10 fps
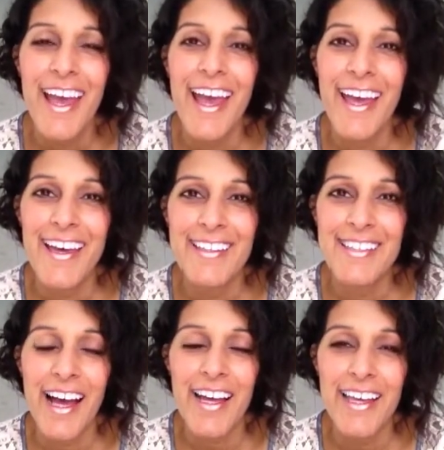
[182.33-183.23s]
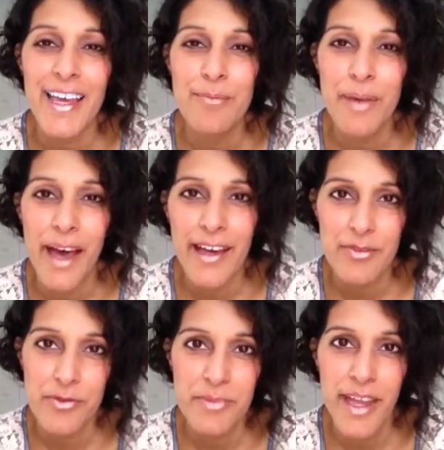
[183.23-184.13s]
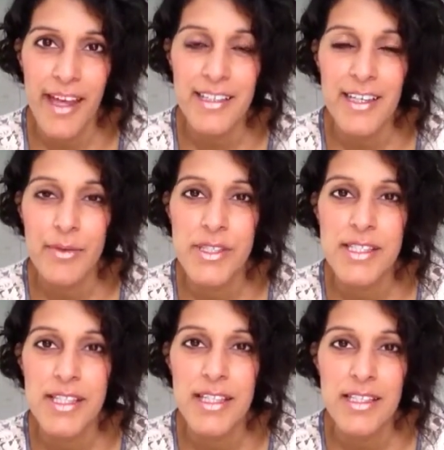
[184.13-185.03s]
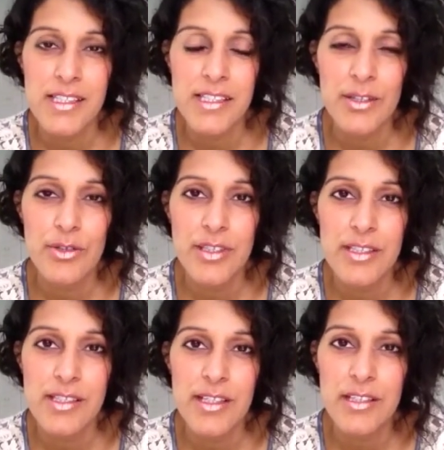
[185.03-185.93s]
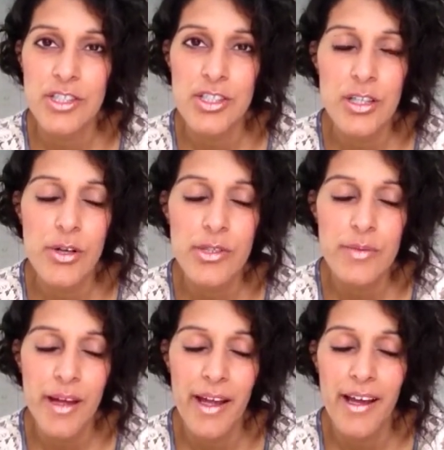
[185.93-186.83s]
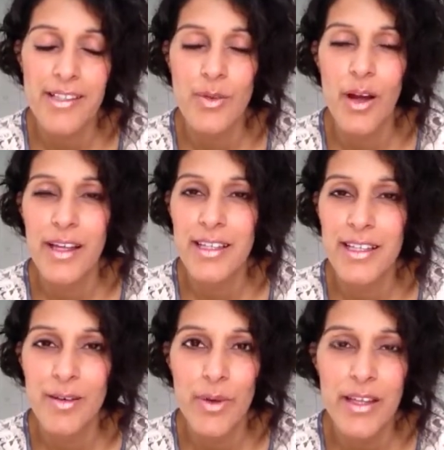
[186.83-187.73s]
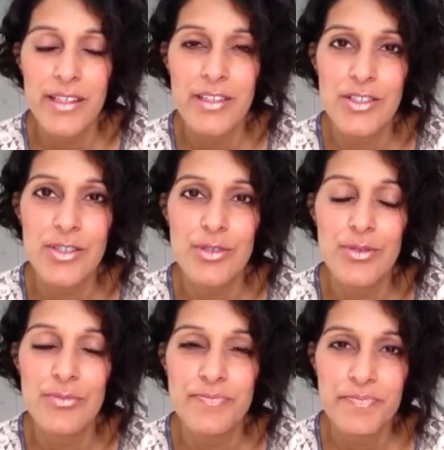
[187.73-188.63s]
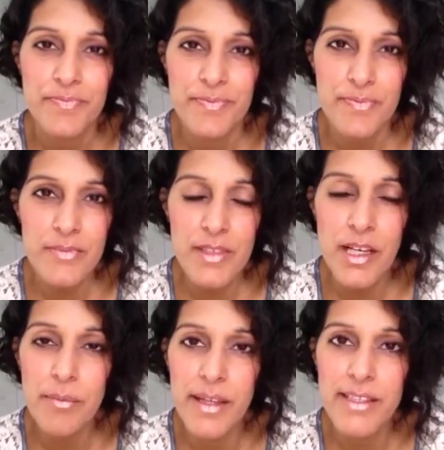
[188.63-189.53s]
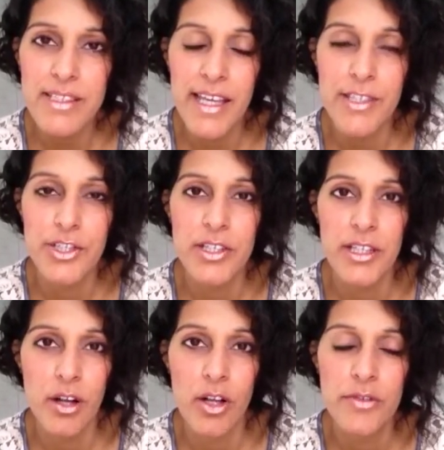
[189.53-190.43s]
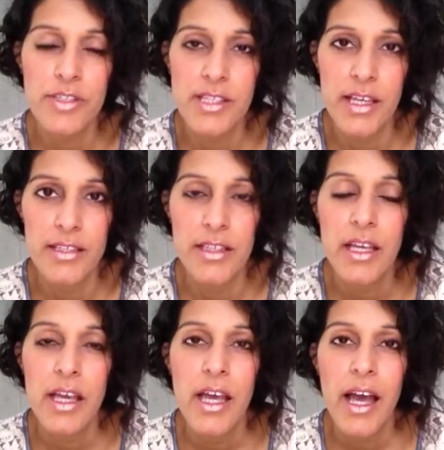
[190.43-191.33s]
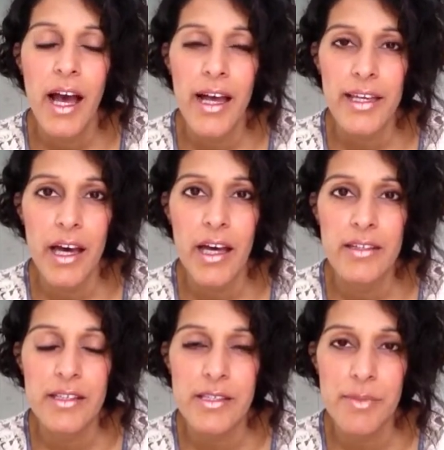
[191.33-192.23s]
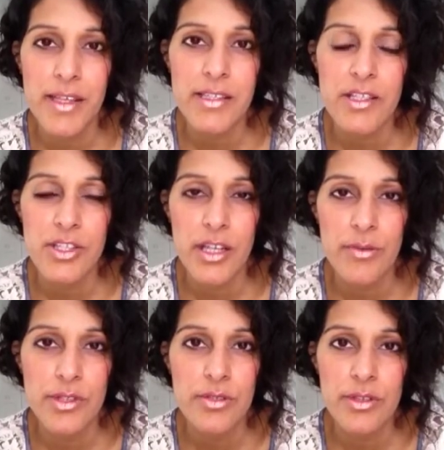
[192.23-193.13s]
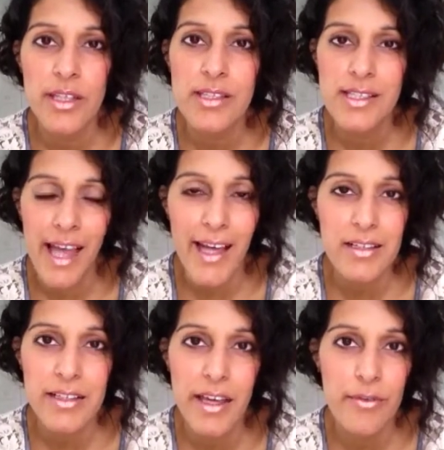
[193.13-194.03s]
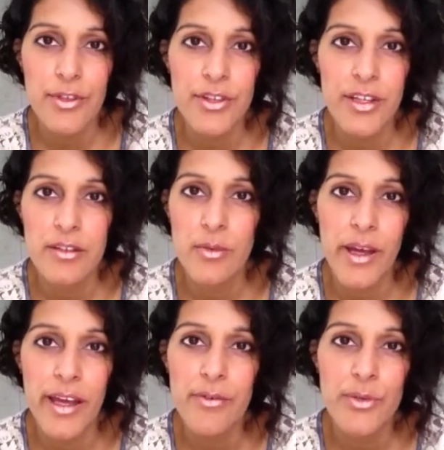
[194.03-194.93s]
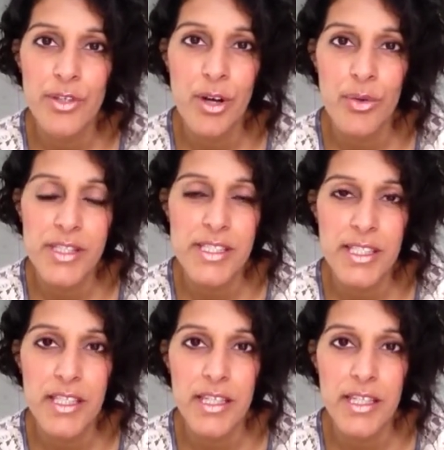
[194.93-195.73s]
And I came back from that and I was sitting in stillness and just closed my eyes quietly, and I went into a meditation, and all of a sudden I got this message that I was doing exactly everything the way everyone always did.